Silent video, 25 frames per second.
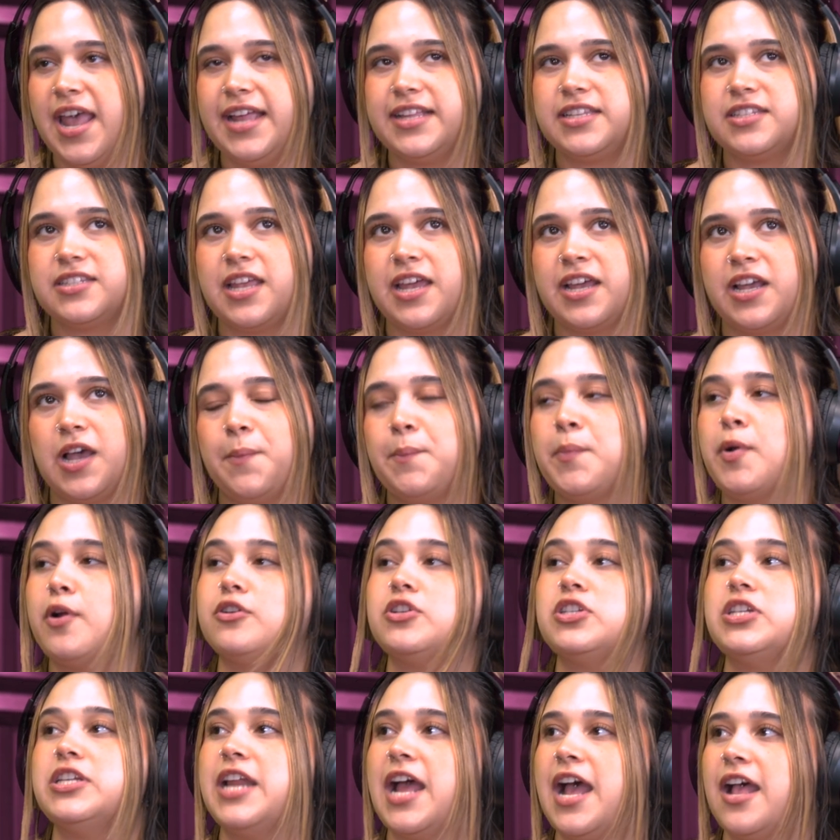It's like a
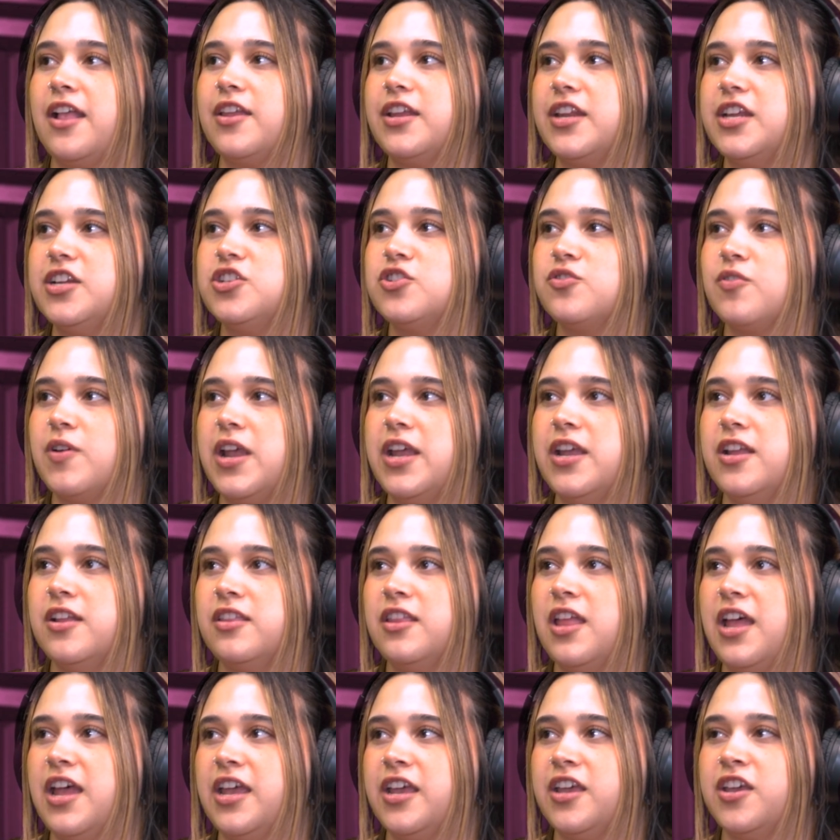personality trait.
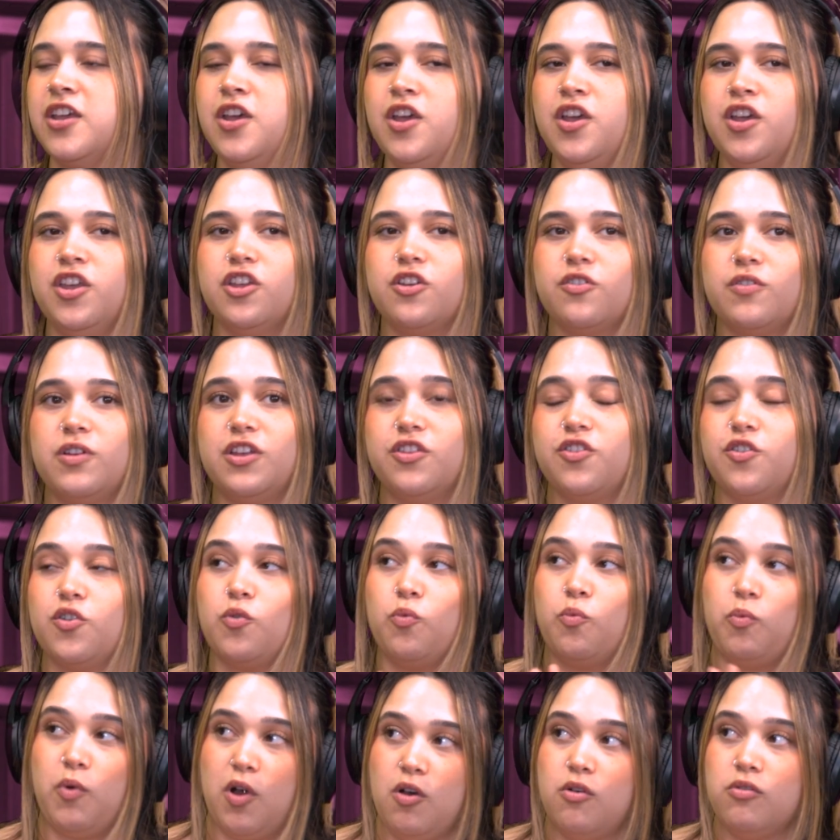Like you're either
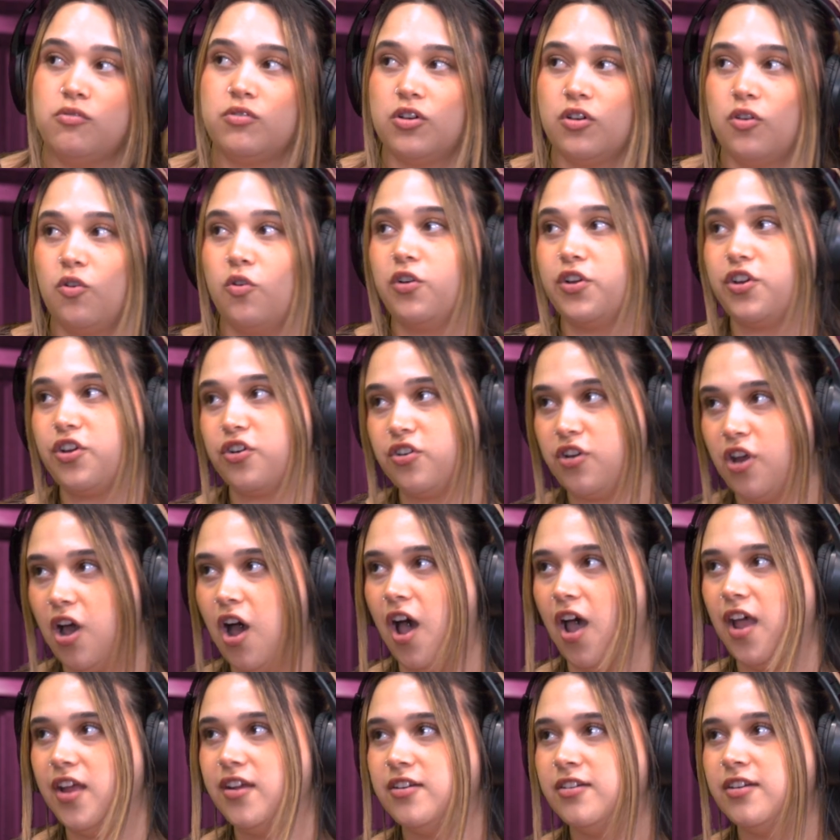woke or you're not.